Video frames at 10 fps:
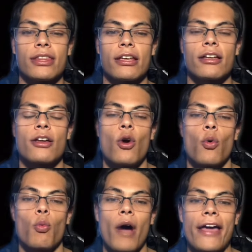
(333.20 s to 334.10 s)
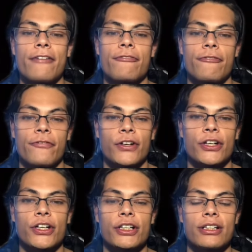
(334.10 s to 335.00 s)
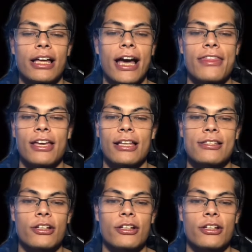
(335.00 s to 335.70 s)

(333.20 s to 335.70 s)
the white fur. I think it's a